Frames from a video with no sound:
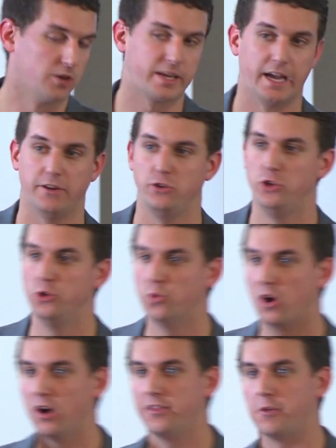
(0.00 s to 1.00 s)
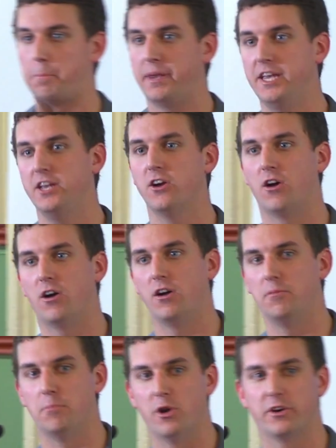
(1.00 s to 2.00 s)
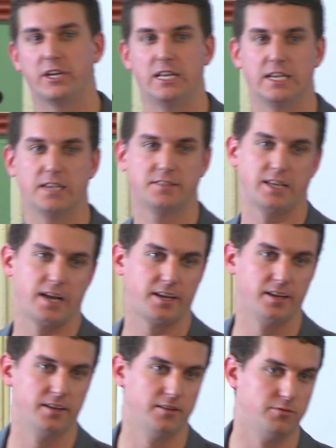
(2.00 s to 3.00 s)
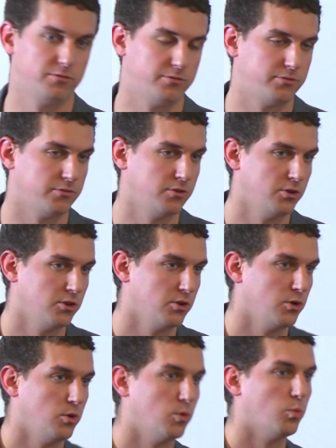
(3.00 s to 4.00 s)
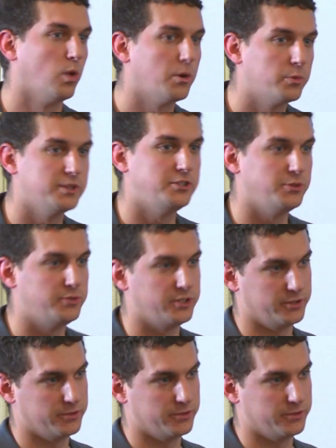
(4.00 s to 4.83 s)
Okay, you are the PR marketing executive. What would you